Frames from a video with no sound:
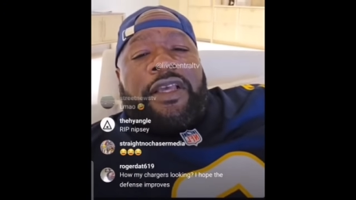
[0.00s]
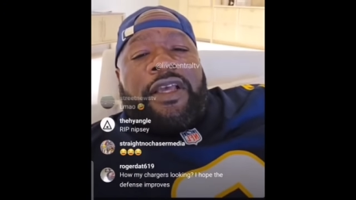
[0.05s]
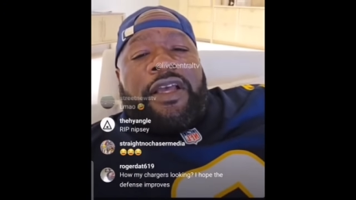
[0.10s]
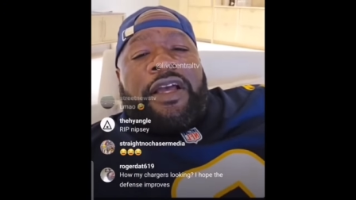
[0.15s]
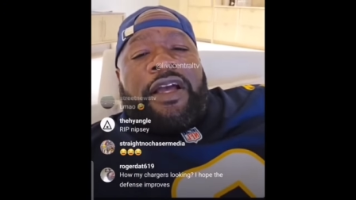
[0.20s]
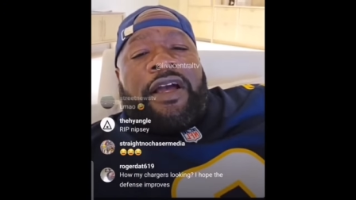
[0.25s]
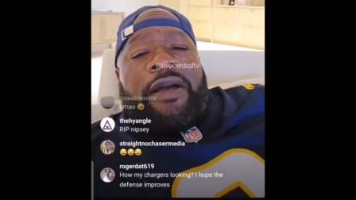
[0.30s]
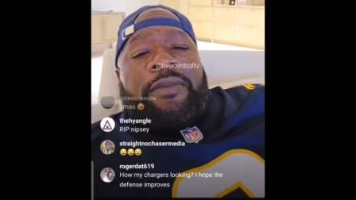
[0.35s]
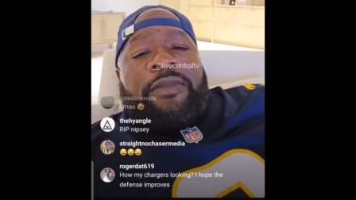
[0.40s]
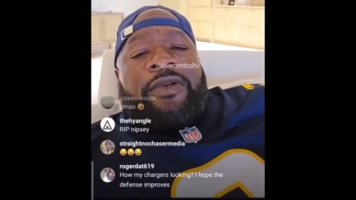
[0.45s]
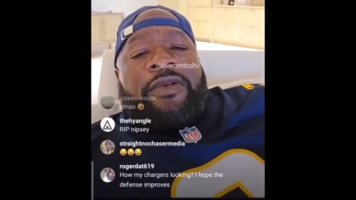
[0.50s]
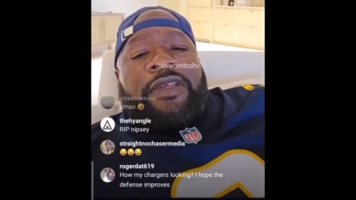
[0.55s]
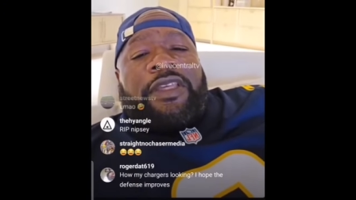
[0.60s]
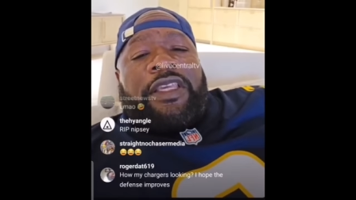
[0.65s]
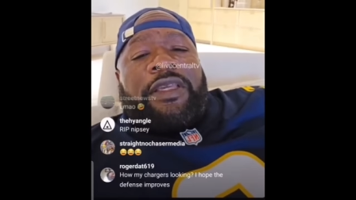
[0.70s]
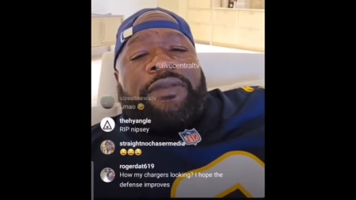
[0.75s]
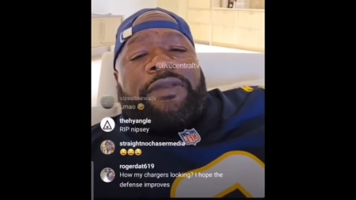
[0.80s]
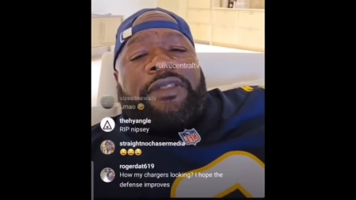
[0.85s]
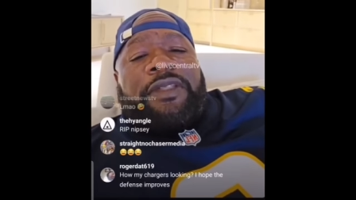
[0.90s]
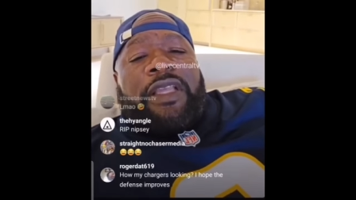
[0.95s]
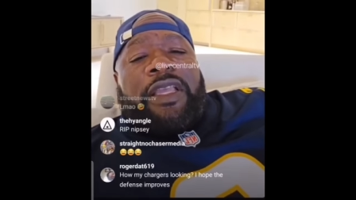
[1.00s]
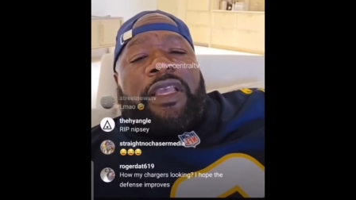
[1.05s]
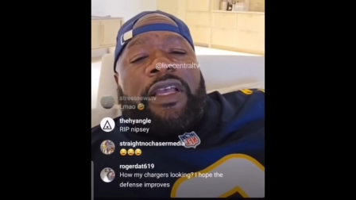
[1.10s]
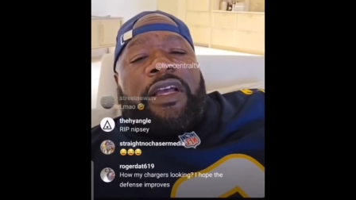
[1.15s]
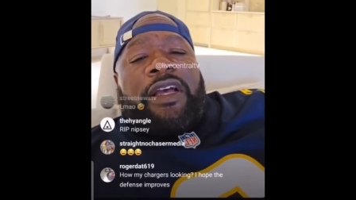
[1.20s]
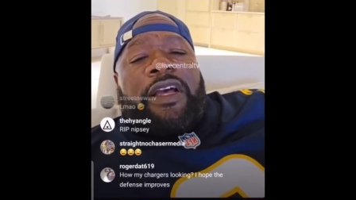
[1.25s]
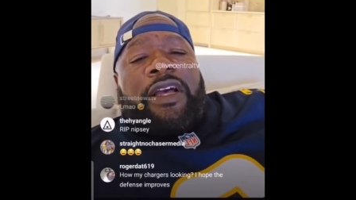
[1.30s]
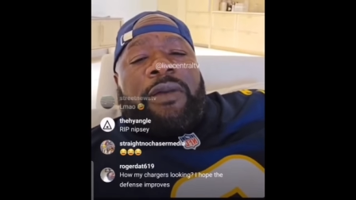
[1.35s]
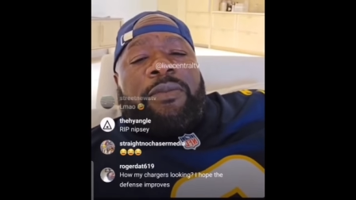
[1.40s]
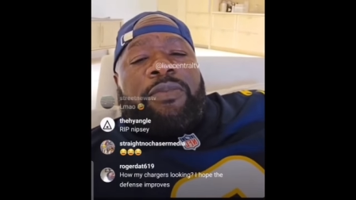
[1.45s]
I'm going to keep staying
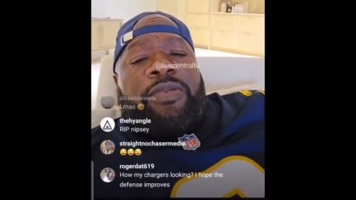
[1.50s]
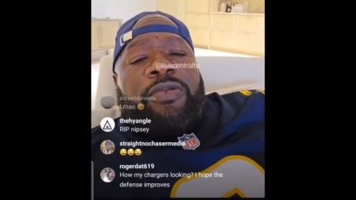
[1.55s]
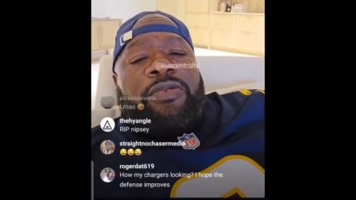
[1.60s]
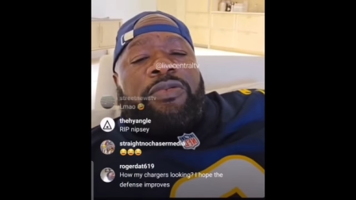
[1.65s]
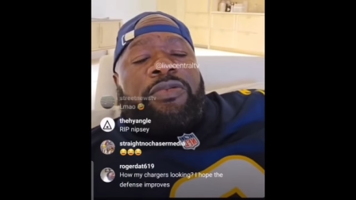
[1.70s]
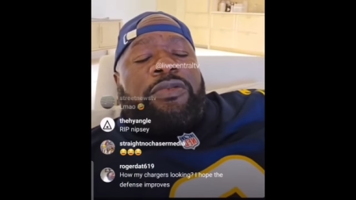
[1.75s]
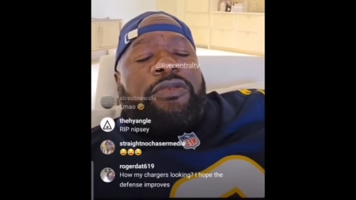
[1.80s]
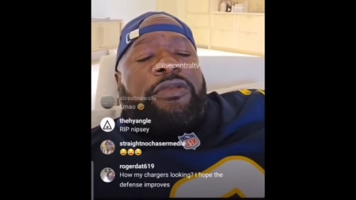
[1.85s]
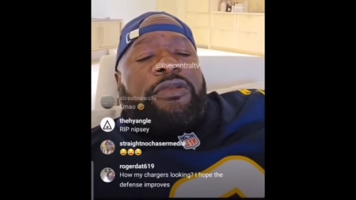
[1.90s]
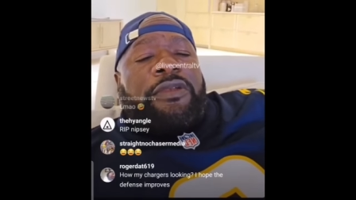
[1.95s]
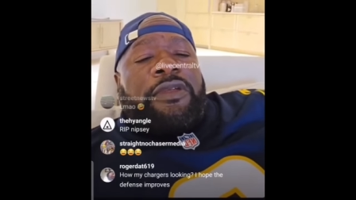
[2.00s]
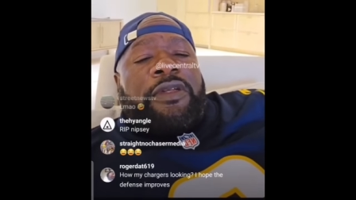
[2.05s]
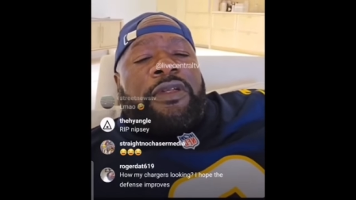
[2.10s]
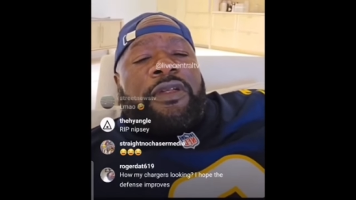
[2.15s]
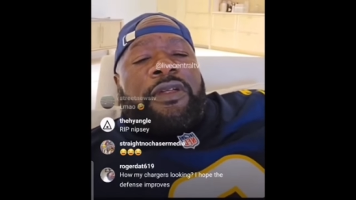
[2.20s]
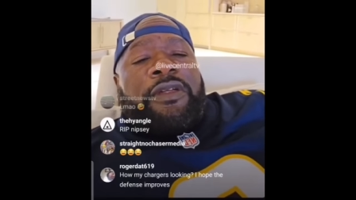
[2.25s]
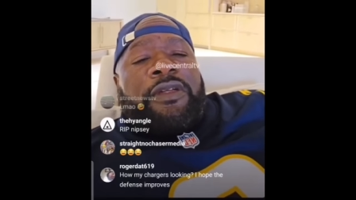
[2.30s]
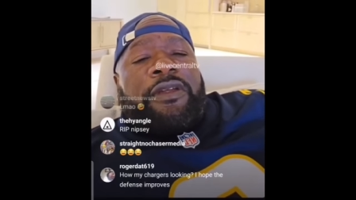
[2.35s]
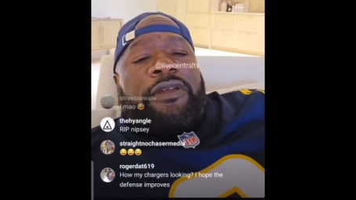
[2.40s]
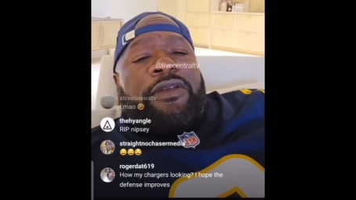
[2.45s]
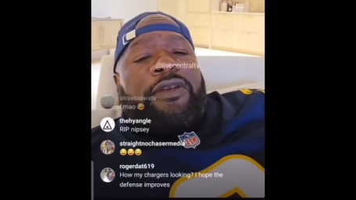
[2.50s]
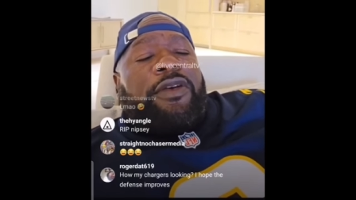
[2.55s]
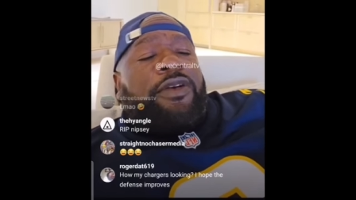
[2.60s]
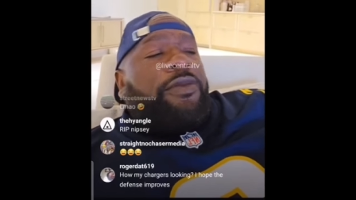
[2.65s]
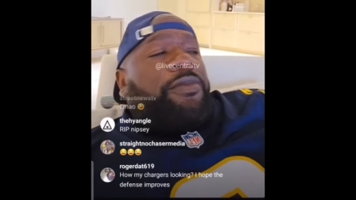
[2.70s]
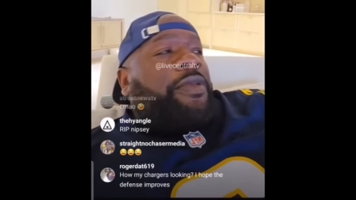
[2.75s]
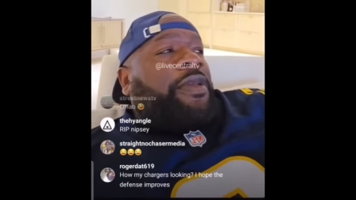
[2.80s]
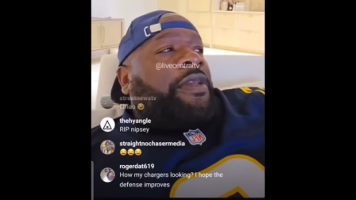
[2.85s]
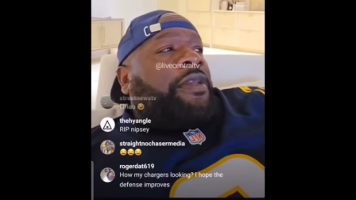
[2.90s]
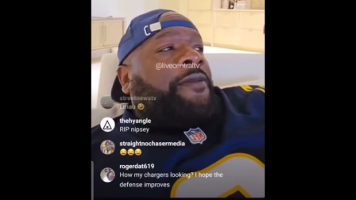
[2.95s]
humble. You know what I
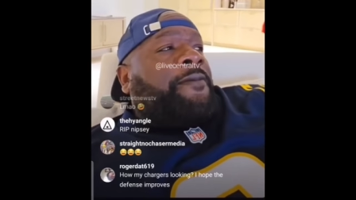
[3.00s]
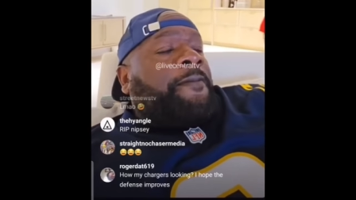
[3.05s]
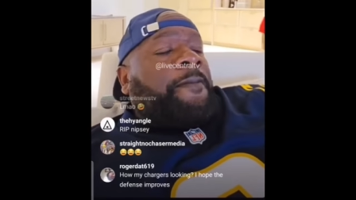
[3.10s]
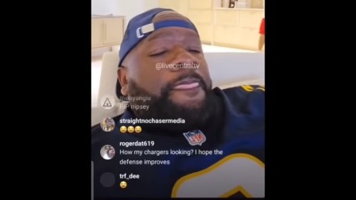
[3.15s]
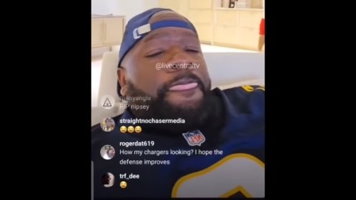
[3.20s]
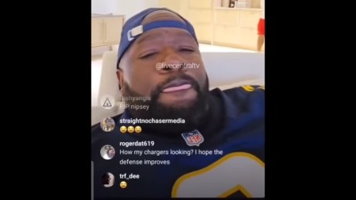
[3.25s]
mean?